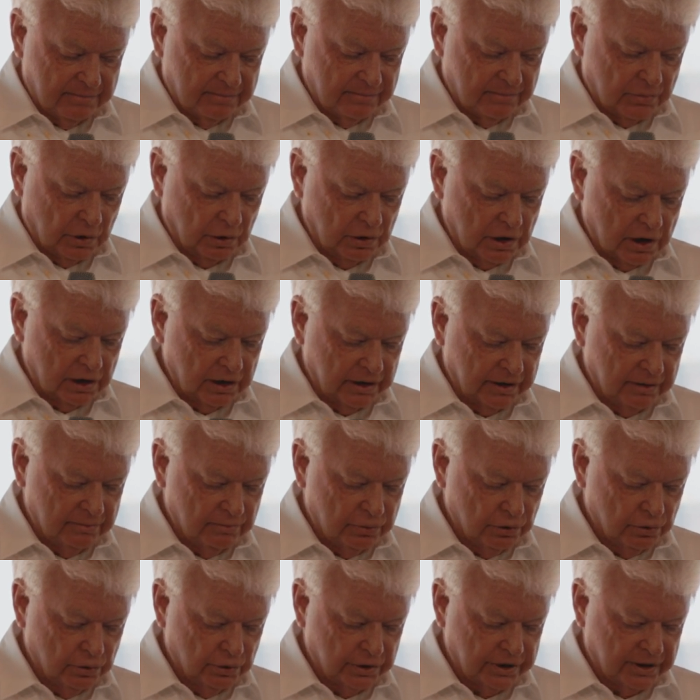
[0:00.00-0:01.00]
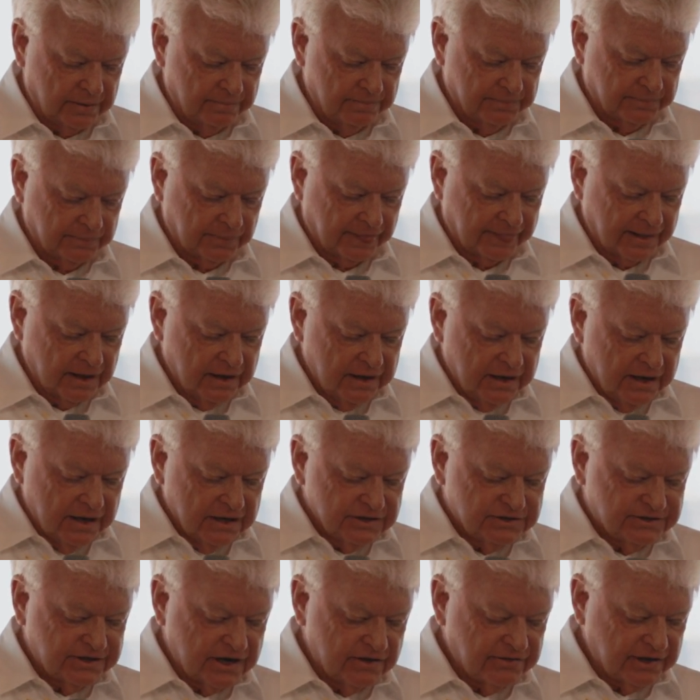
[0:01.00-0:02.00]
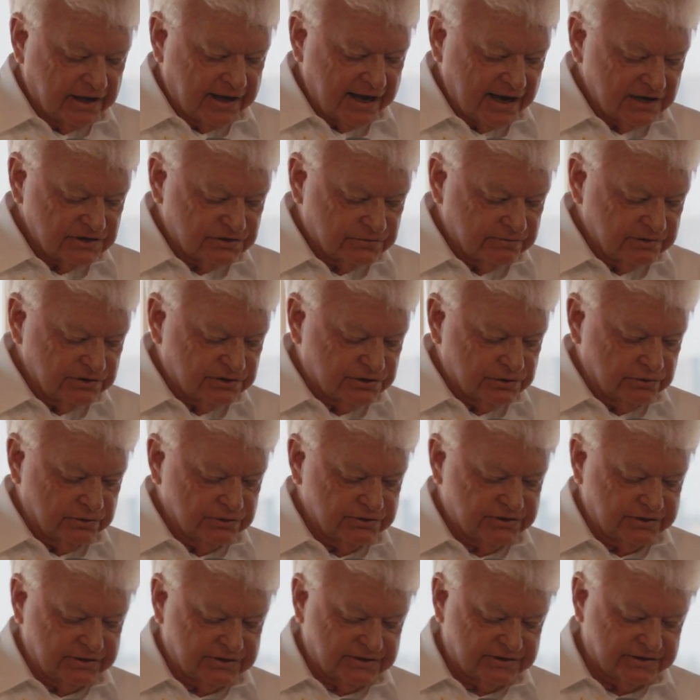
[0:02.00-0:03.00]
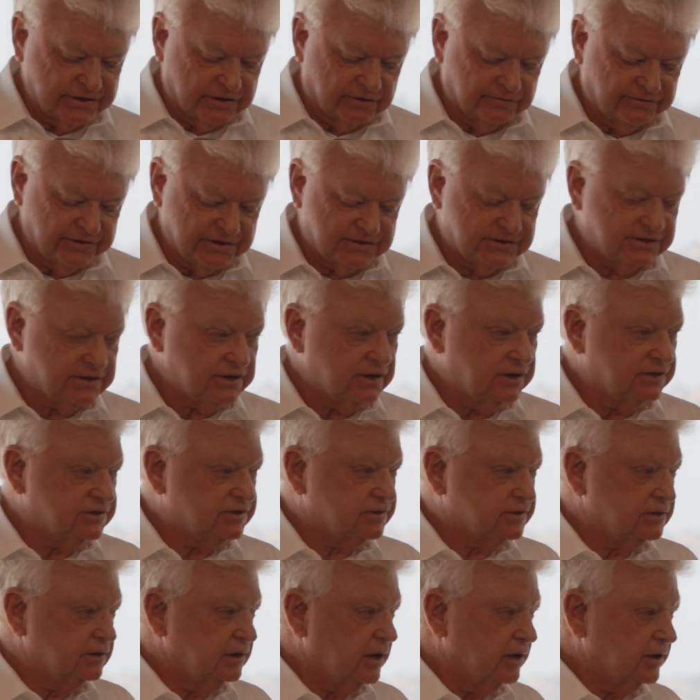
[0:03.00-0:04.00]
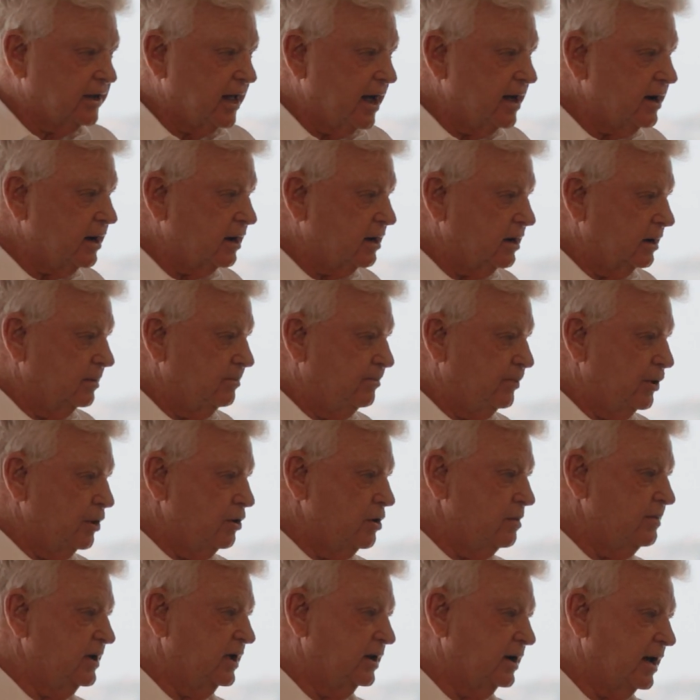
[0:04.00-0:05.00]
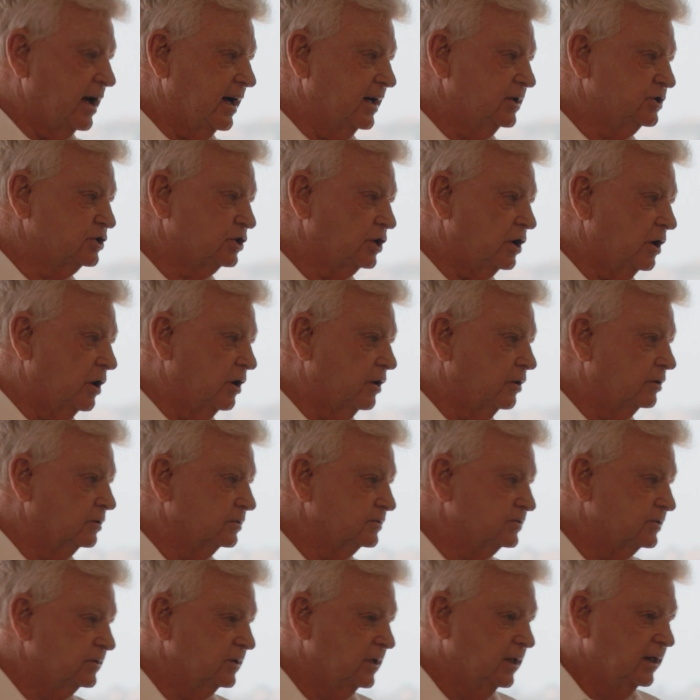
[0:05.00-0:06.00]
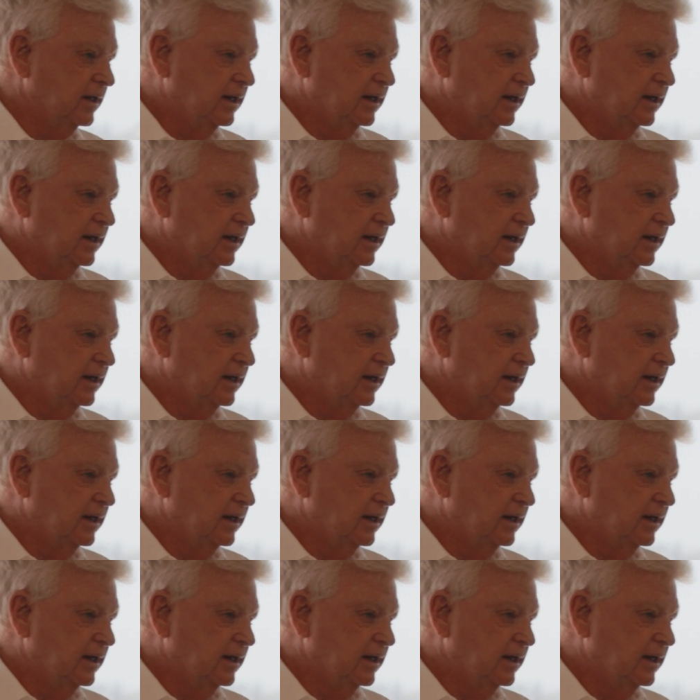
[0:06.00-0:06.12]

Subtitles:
Mongolian border. So the gas resource itself, it's located in Permian age coals,